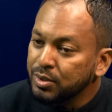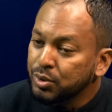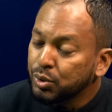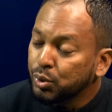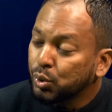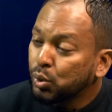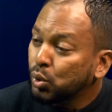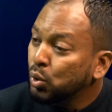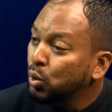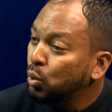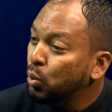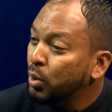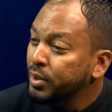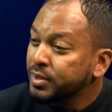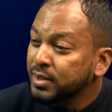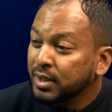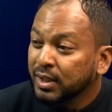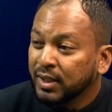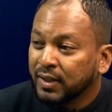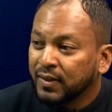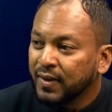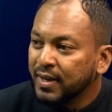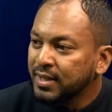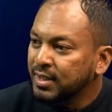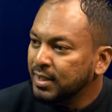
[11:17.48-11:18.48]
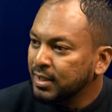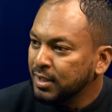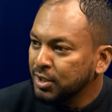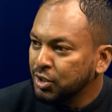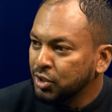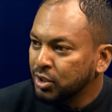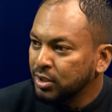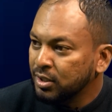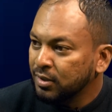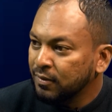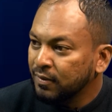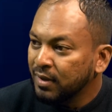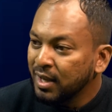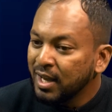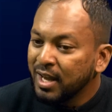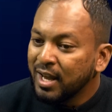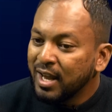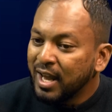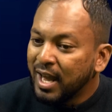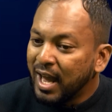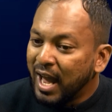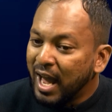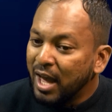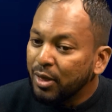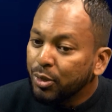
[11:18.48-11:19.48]
school was a great initiative.
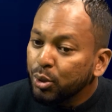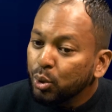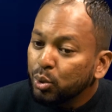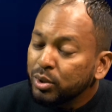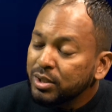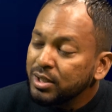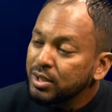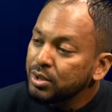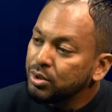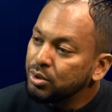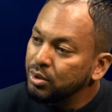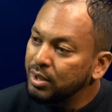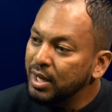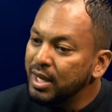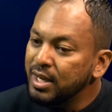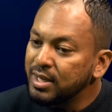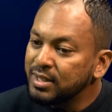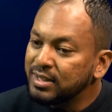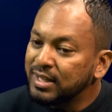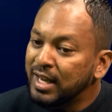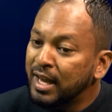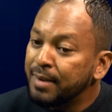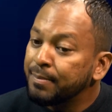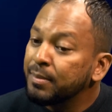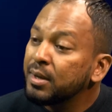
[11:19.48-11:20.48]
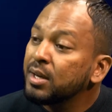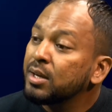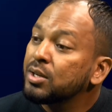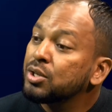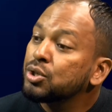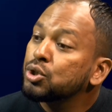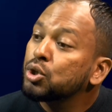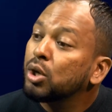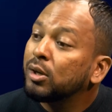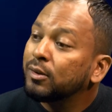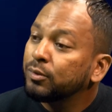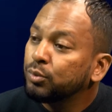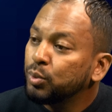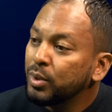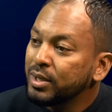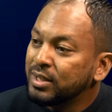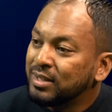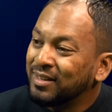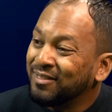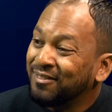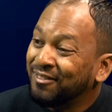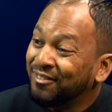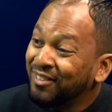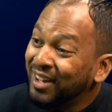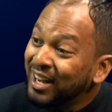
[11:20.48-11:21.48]
I thought in today's time, software
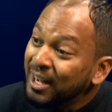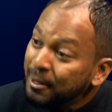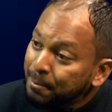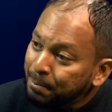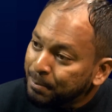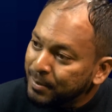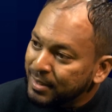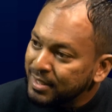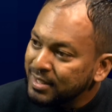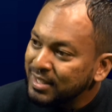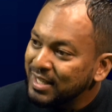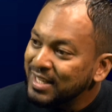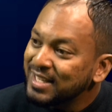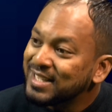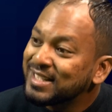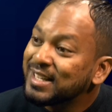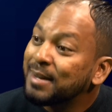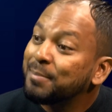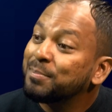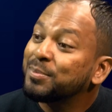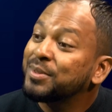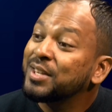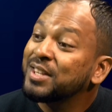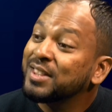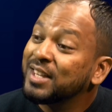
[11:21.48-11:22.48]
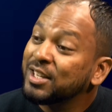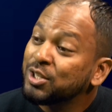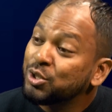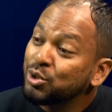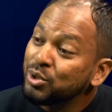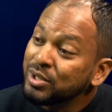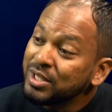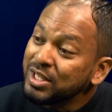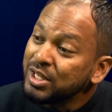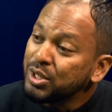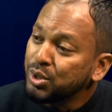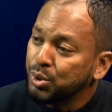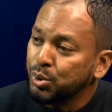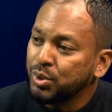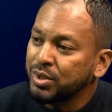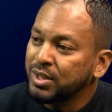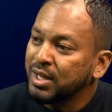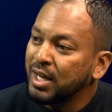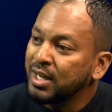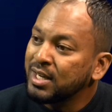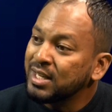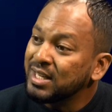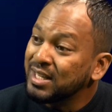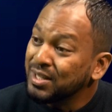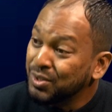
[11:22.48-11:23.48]
development is something that you need to
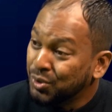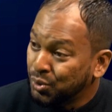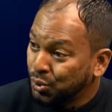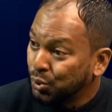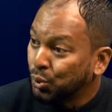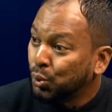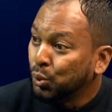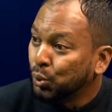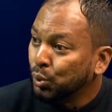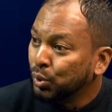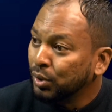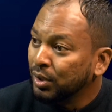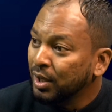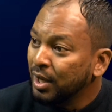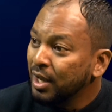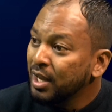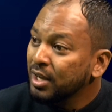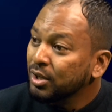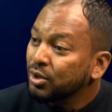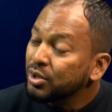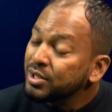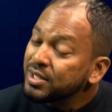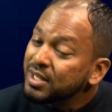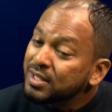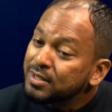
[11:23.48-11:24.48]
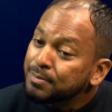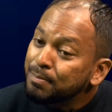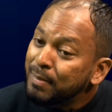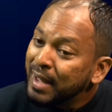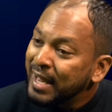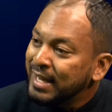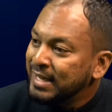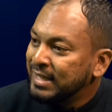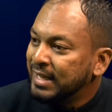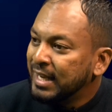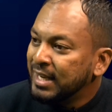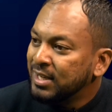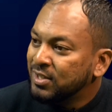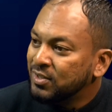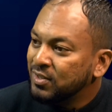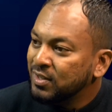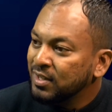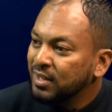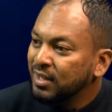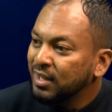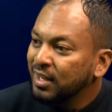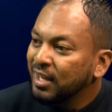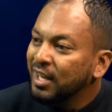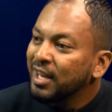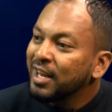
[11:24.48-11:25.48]
study in school because it's
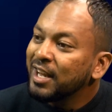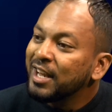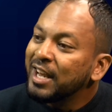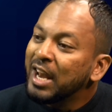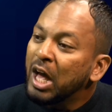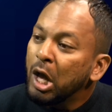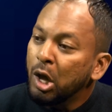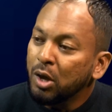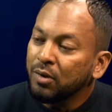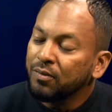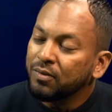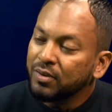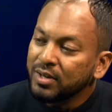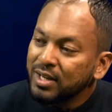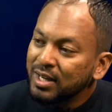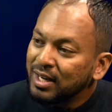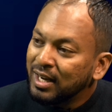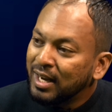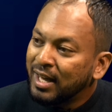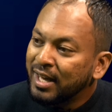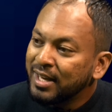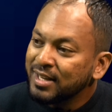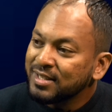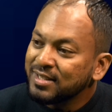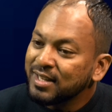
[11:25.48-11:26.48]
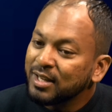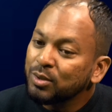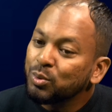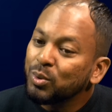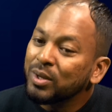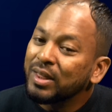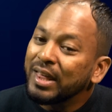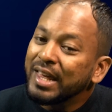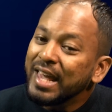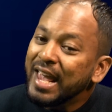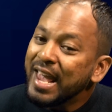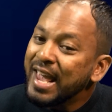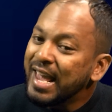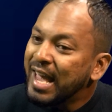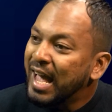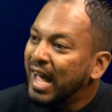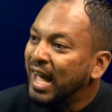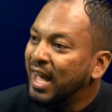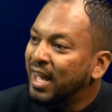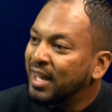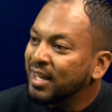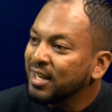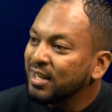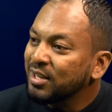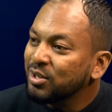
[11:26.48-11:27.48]
mandatory. Now I've realized that with
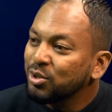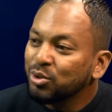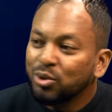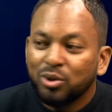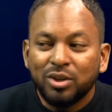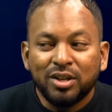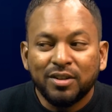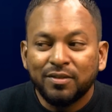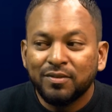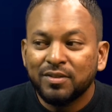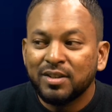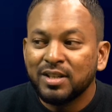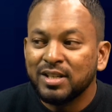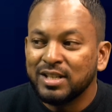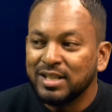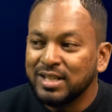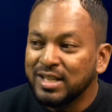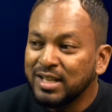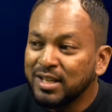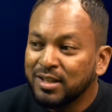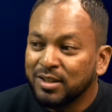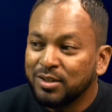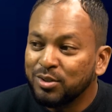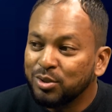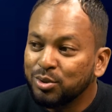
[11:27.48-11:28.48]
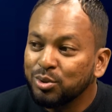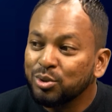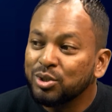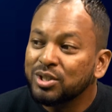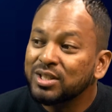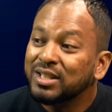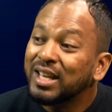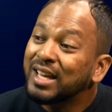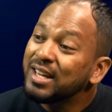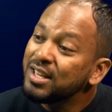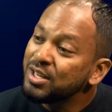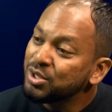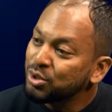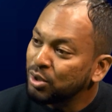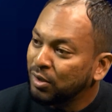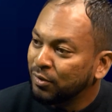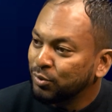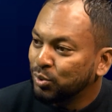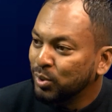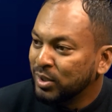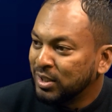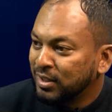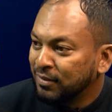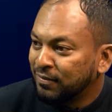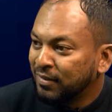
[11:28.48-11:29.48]
AI, you don't even need to study
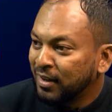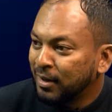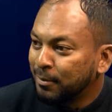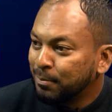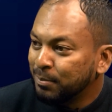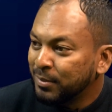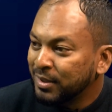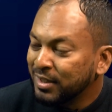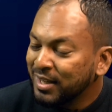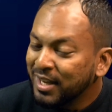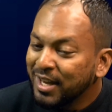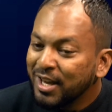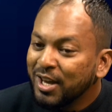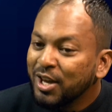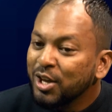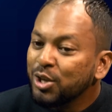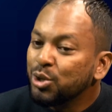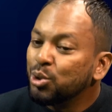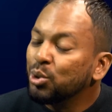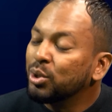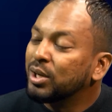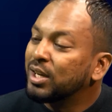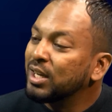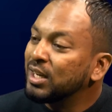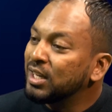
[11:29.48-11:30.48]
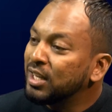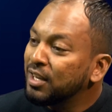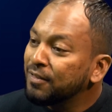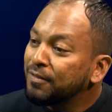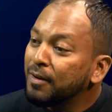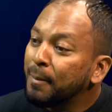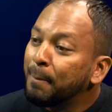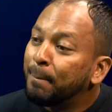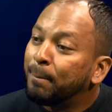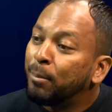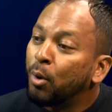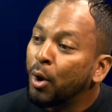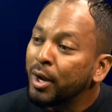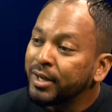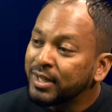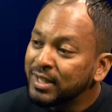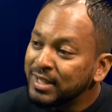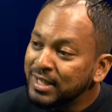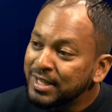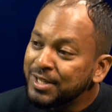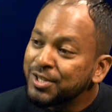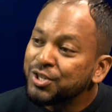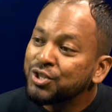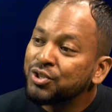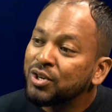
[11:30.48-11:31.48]
software development. You can give a bot an
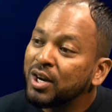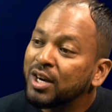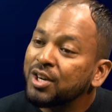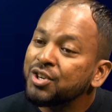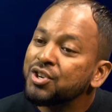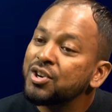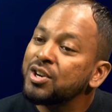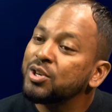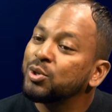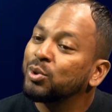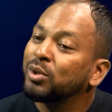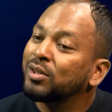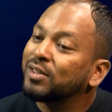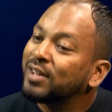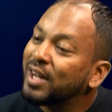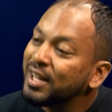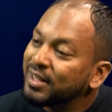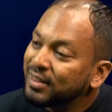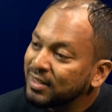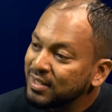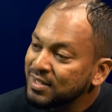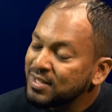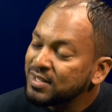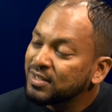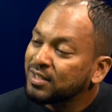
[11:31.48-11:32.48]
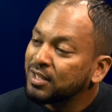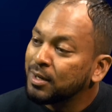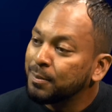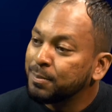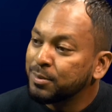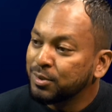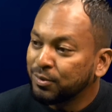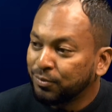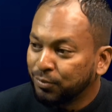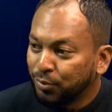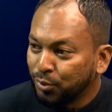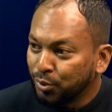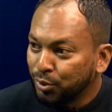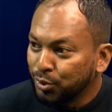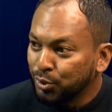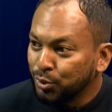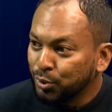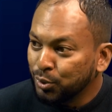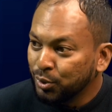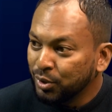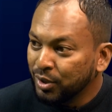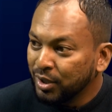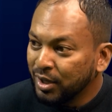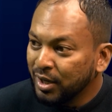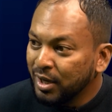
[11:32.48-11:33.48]
instruction, it will write the scripts for you.
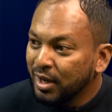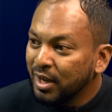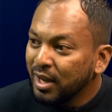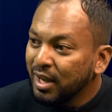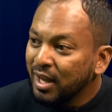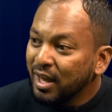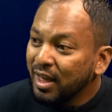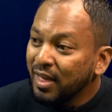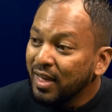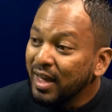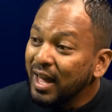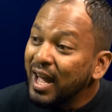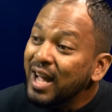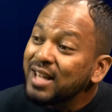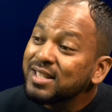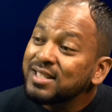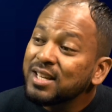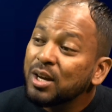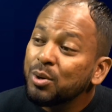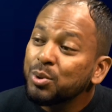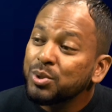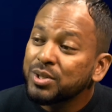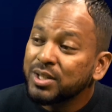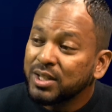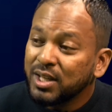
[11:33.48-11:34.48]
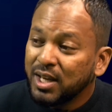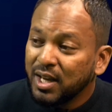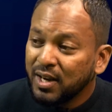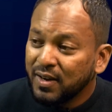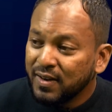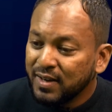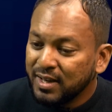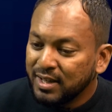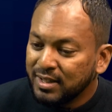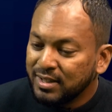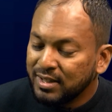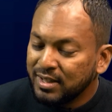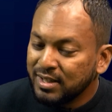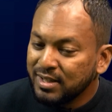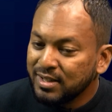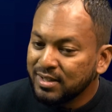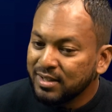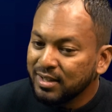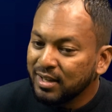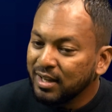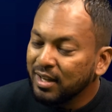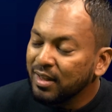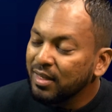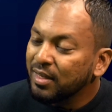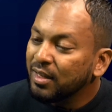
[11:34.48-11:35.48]
That's how scary it is.
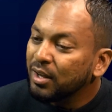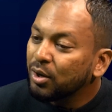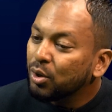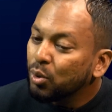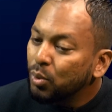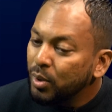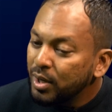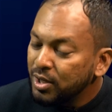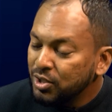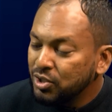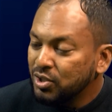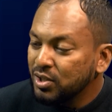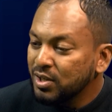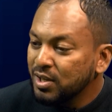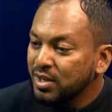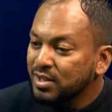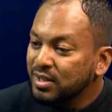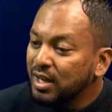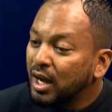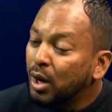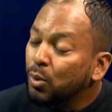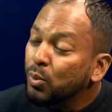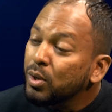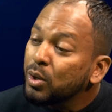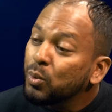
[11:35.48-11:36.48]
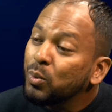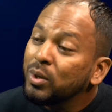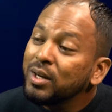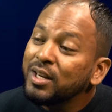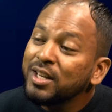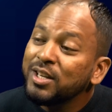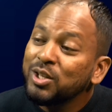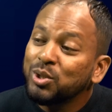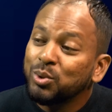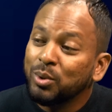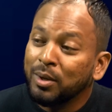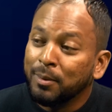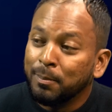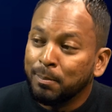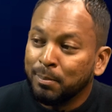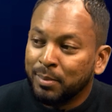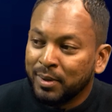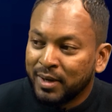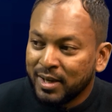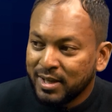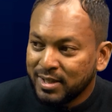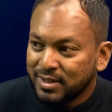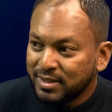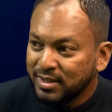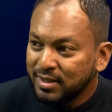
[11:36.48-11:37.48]
And the question is, are we willing to
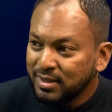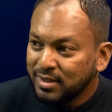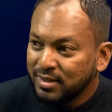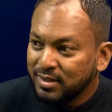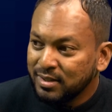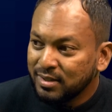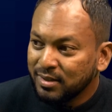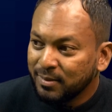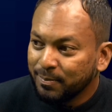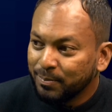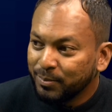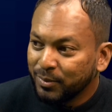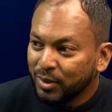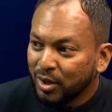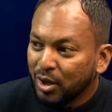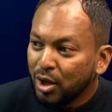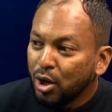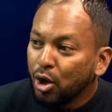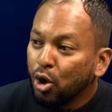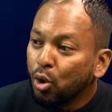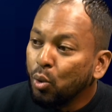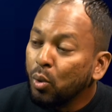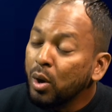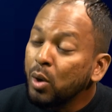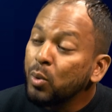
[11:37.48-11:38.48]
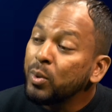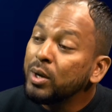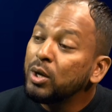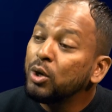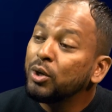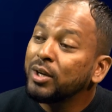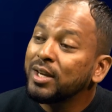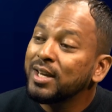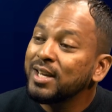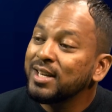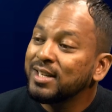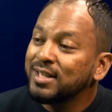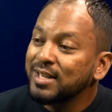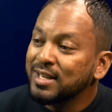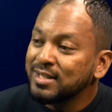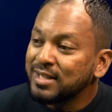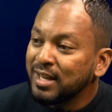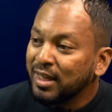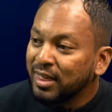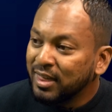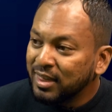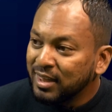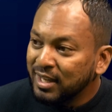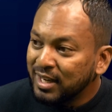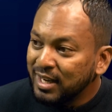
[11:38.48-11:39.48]
embrace this? Or are we looking at it as a
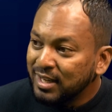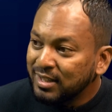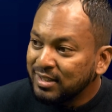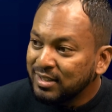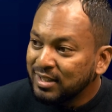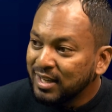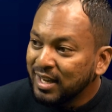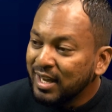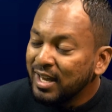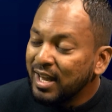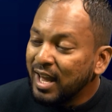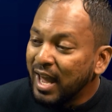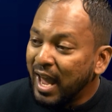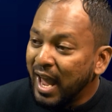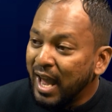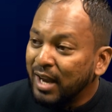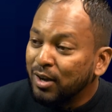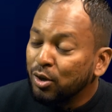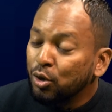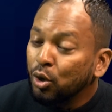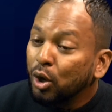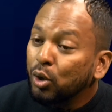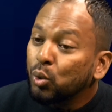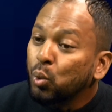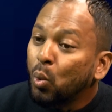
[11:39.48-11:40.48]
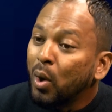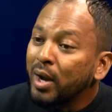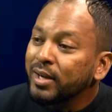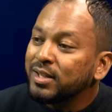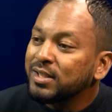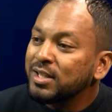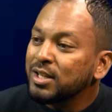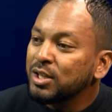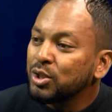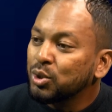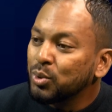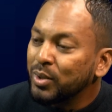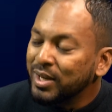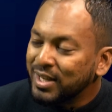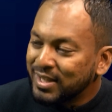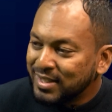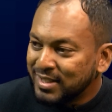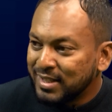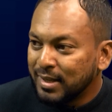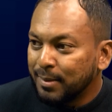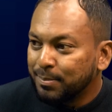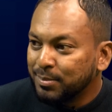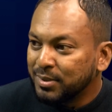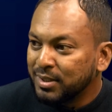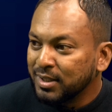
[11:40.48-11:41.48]
threat and not wanting to
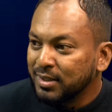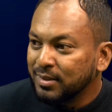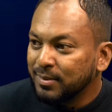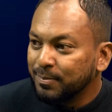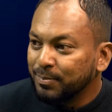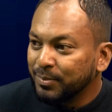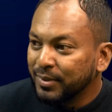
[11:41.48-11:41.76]
accept it?